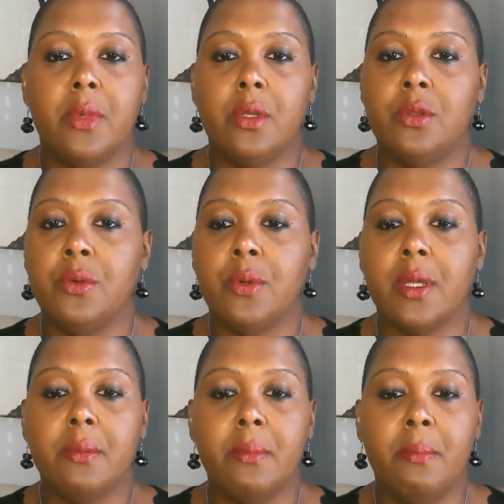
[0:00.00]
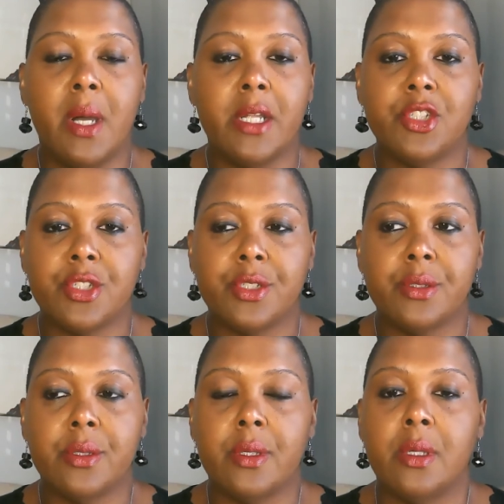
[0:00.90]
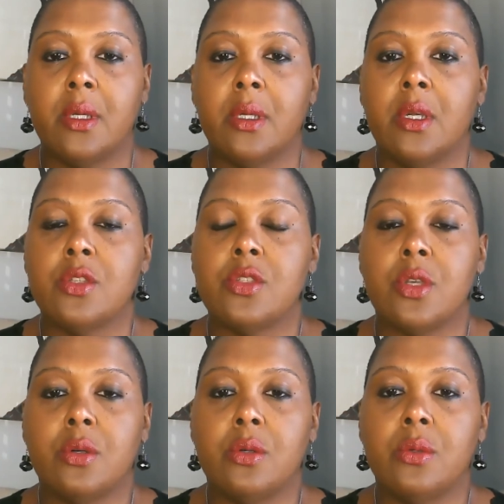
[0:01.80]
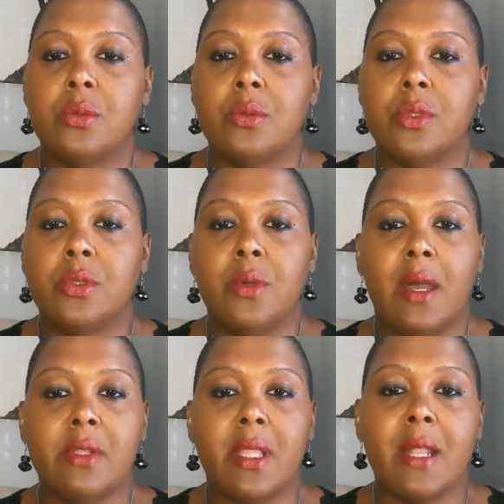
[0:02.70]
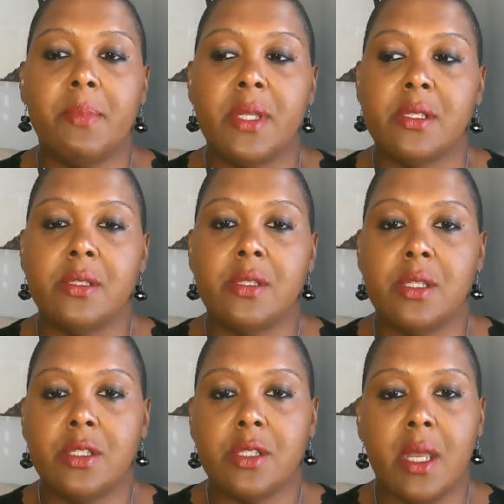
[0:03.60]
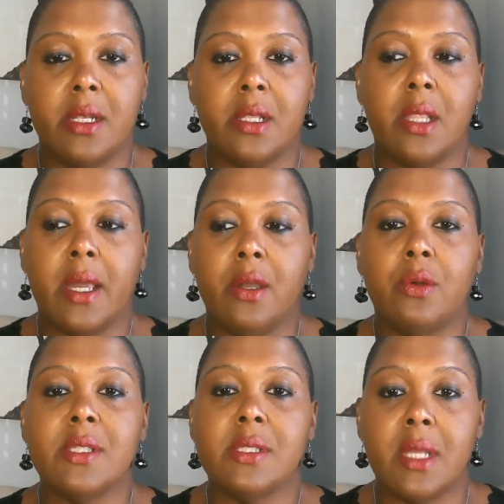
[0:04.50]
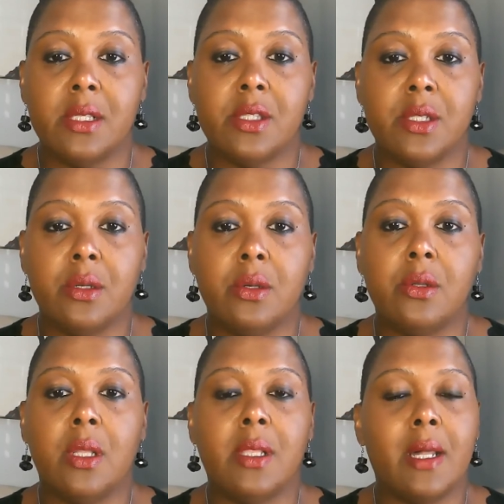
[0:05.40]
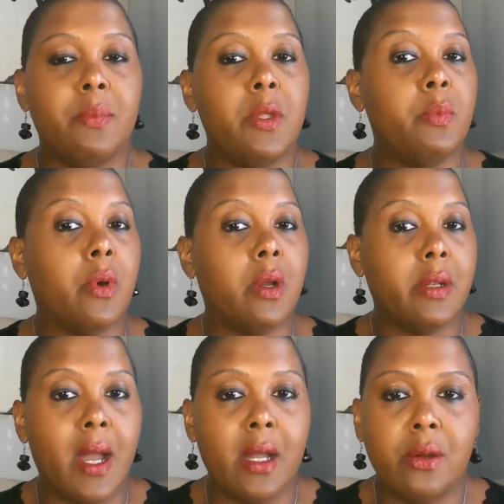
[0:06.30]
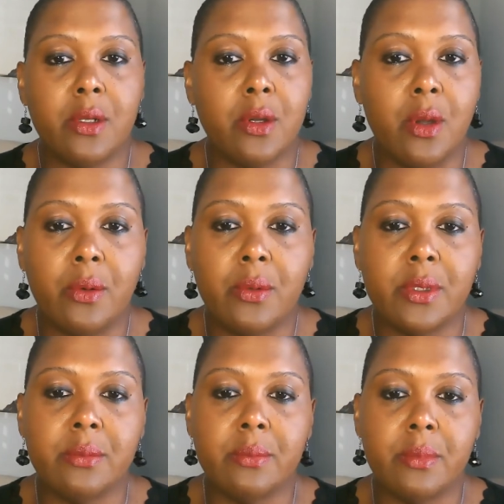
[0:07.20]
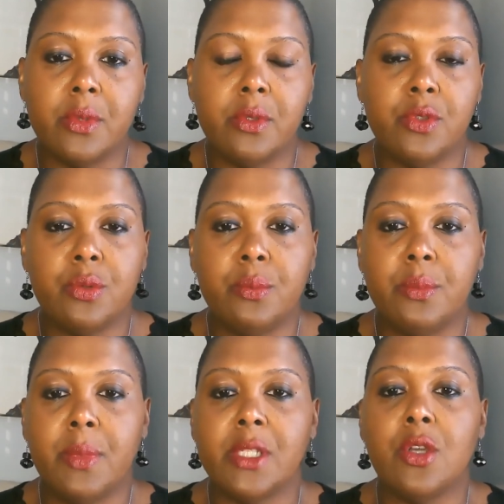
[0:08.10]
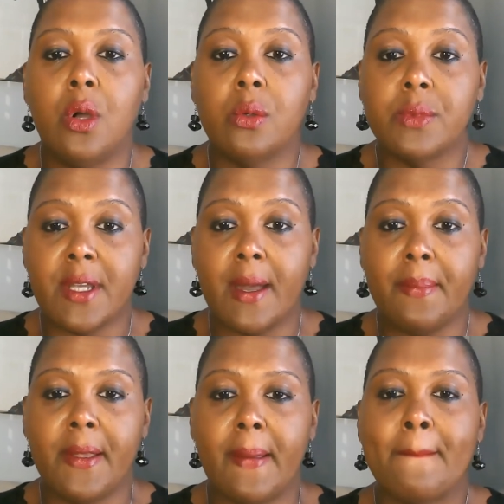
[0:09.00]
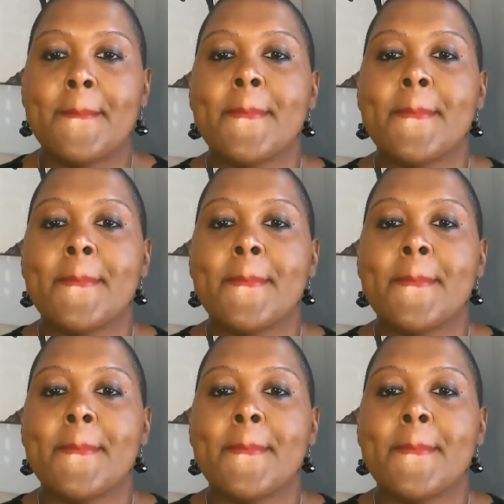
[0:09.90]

doing much. So you have a lot of business that's kind of like on standstill. A lot of people are not going to go and do much home shopping.